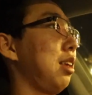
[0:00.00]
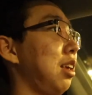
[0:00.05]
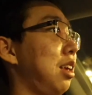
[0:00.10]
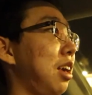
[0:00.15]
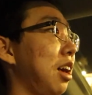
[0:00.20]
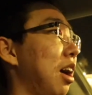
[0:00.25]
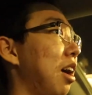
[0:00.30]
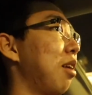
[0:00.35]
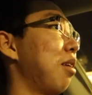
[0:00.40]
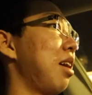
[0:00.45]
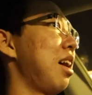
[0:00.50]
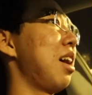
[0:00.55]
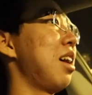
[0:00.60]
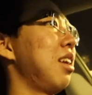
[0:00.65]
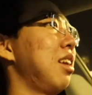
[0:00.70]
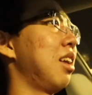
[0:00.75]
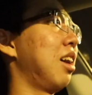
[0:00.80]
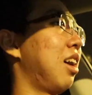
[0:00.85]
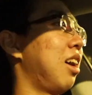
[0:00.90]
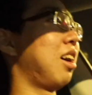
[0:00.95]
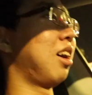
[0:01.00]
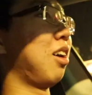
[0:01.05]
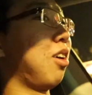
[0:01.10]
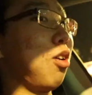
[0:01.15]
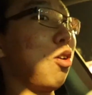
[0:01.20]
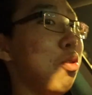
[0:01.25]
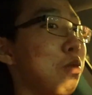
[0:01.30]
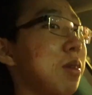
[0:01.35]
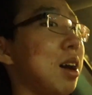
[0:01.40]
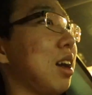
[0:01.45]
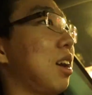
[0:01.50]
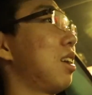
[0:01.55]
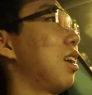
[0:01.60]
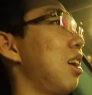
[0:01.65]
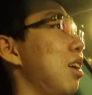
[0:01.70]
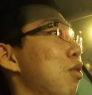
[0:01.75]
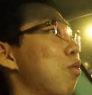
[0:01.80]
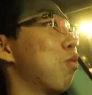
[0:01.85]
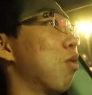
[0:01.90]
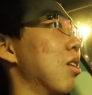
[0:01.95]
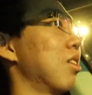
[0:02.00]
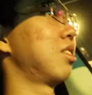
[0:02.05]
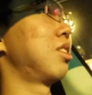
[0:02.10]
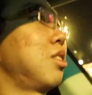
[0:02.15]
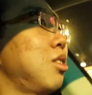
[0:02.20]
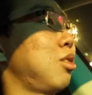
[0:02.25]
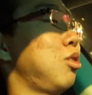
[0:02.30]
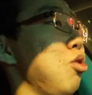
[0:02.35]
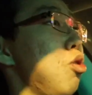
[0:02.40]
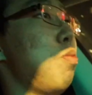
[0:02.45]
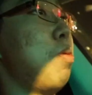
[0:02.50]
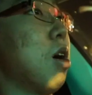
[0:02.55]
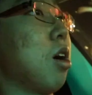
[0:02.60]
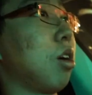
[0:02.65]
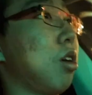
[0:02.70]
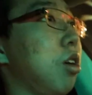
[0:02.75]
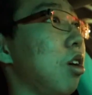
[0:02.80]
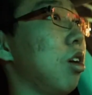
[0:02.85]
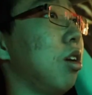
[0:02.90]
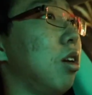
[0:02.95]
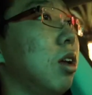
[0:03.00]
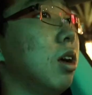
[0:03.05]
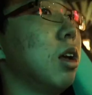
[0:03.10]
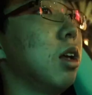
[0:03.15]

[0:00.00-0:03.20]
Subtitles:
Yeah, and oh my god, it works super good.